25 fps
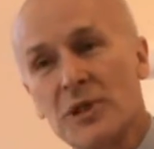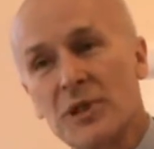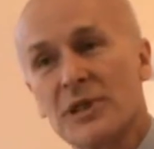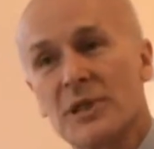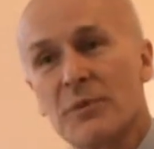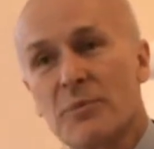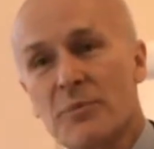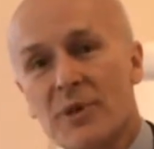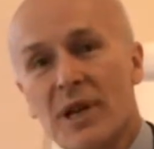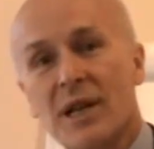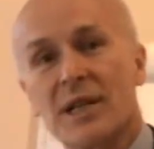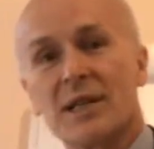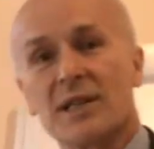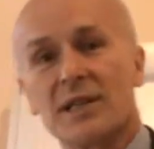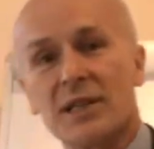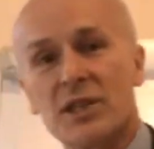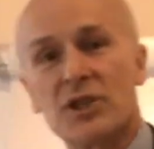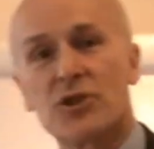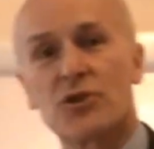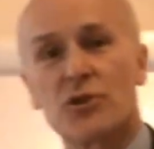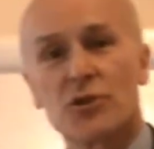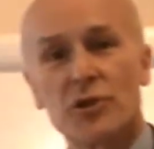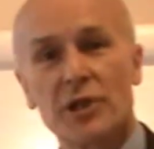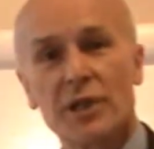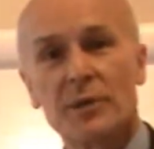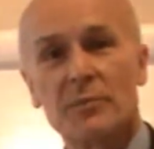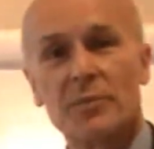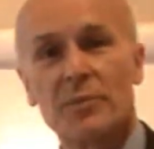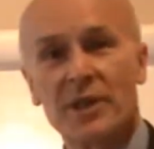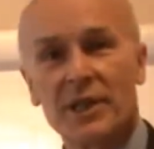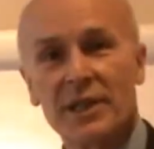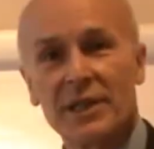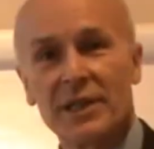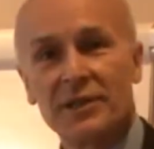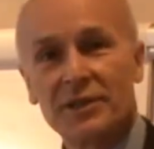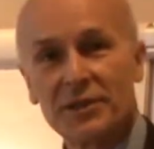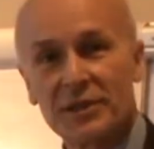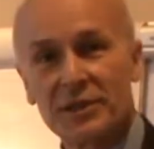want your brand destroyed
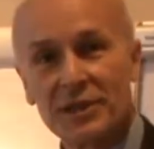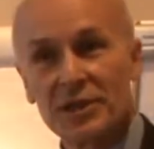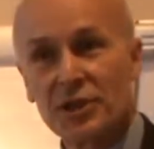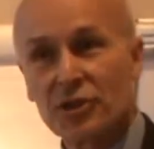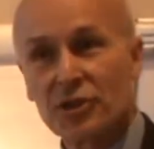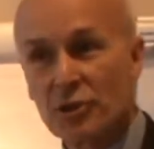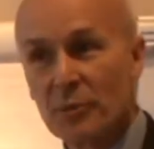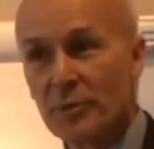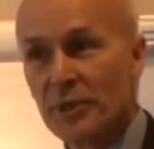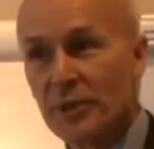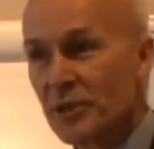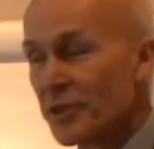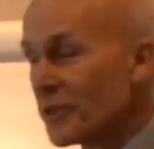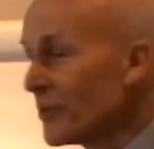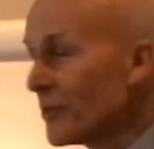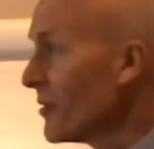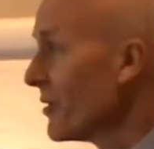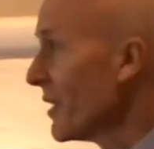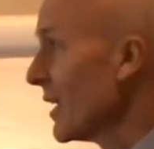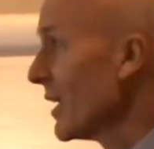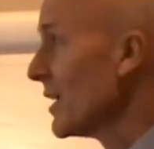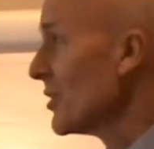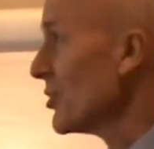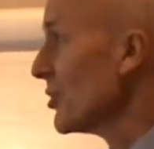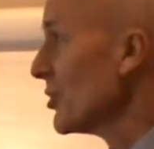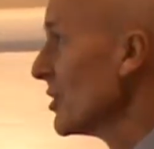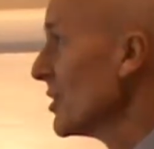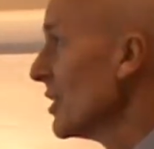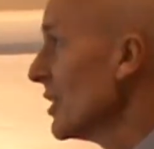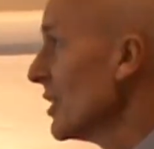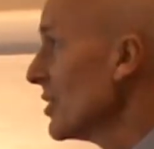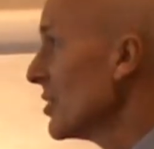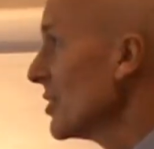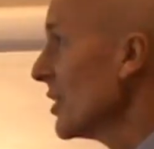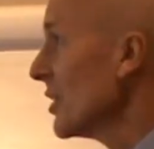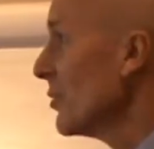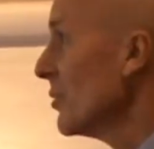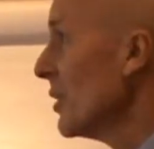by a distributor or agent,
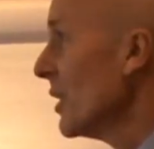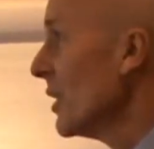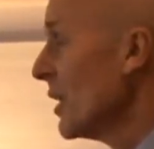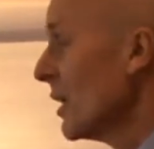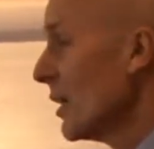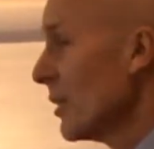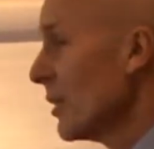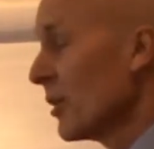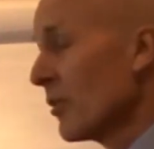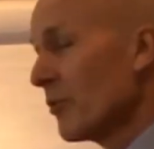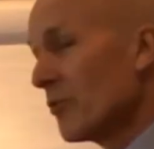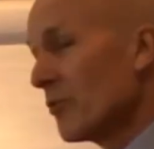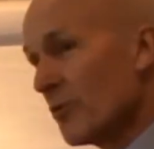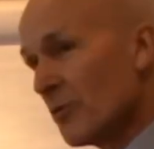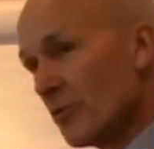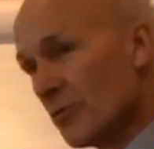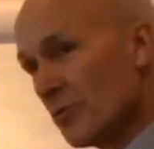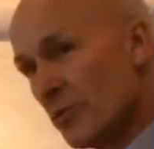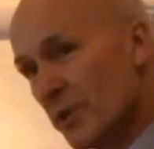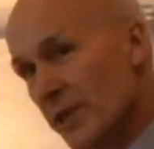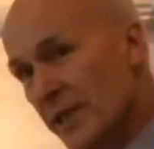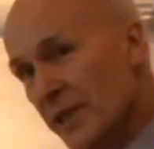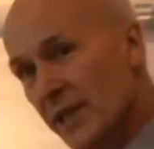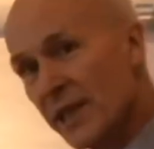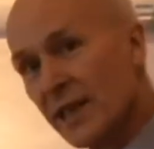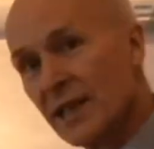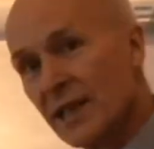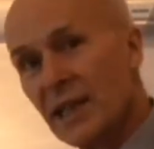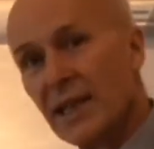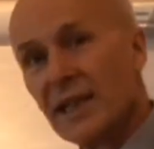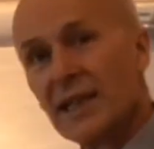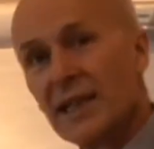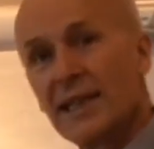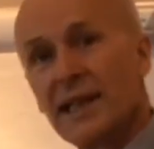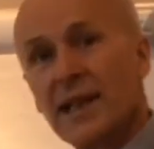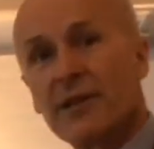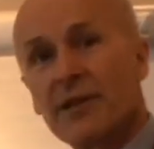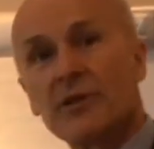so really
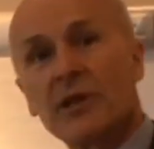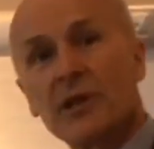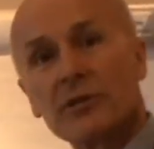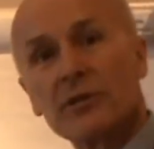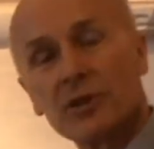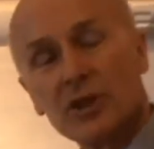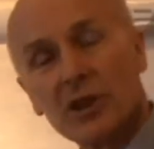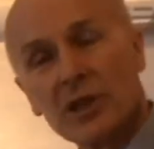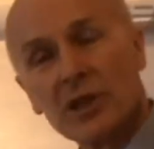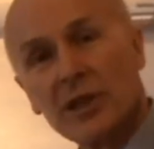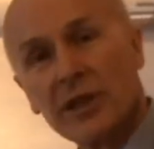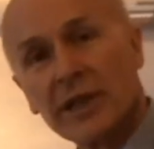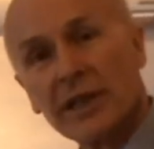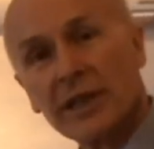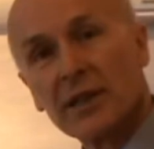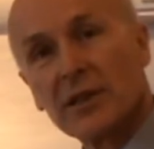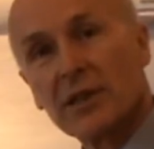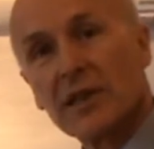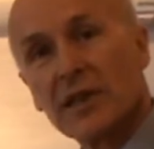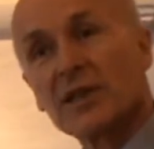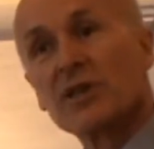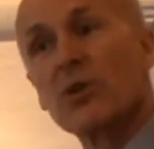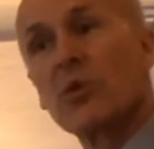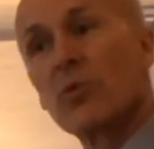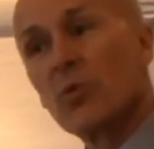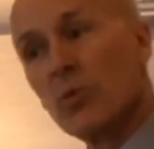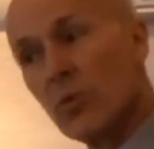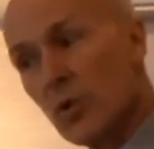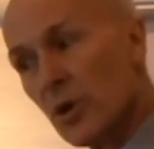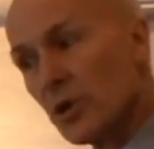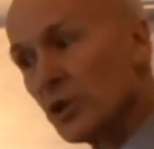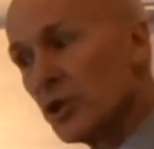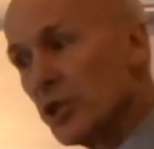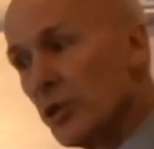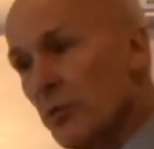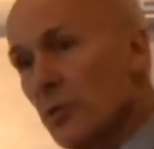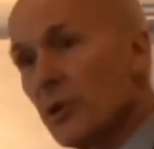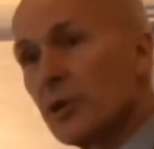lay down those guidelines of
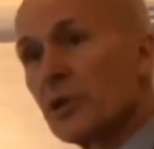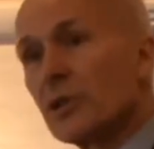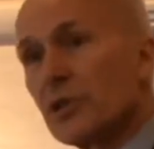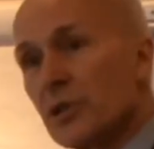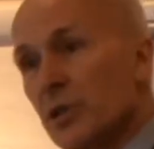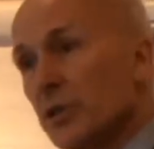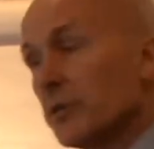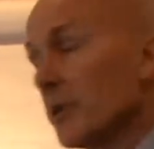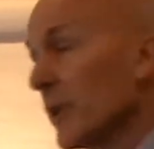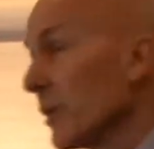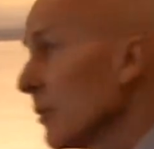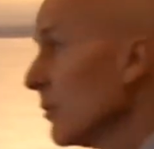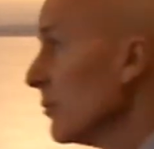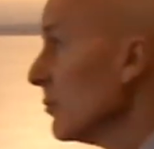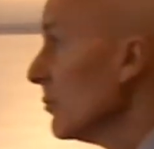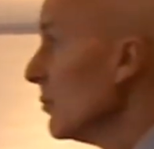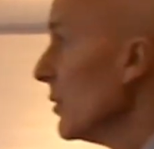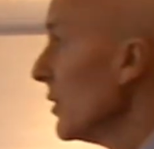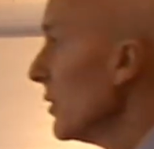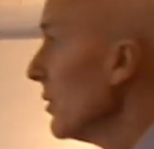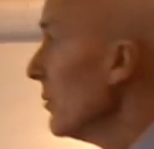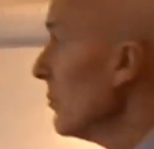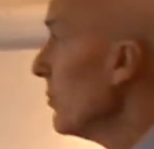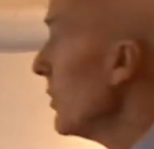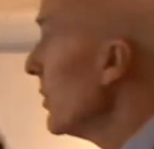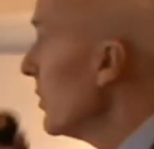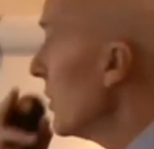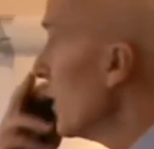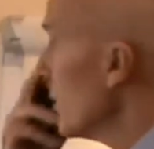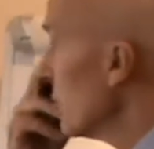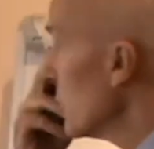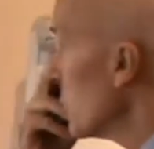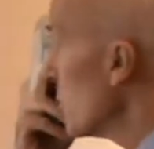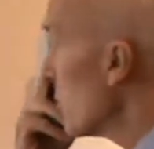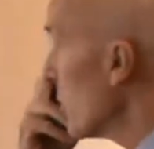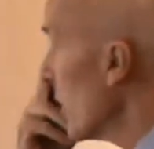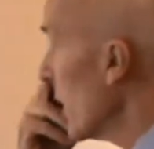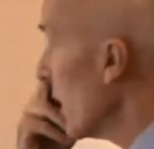what you want doing with
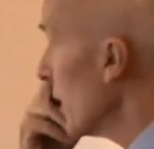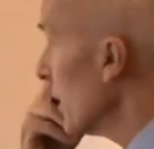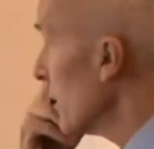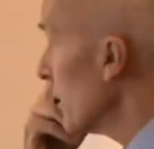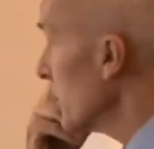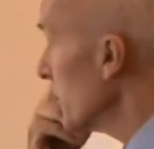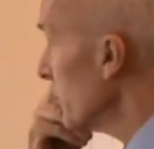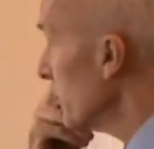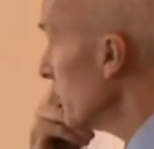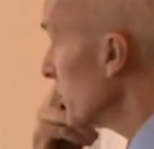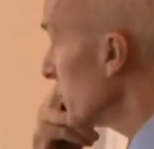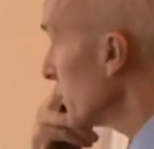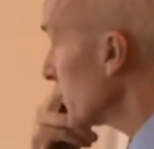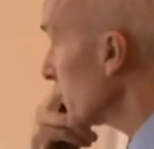those brands.